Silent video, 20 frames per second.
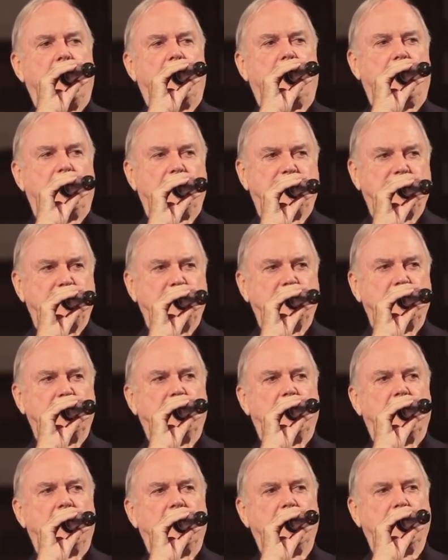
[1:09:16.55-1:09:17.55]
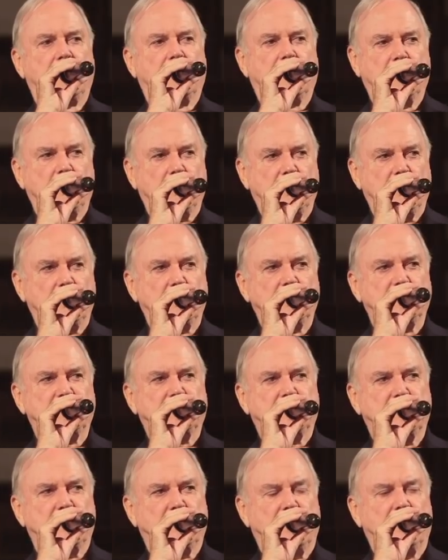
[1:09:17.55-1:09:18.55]
often a
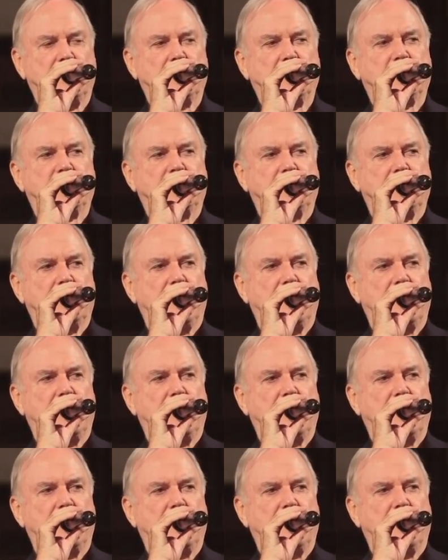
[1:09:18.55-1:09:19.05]
cause of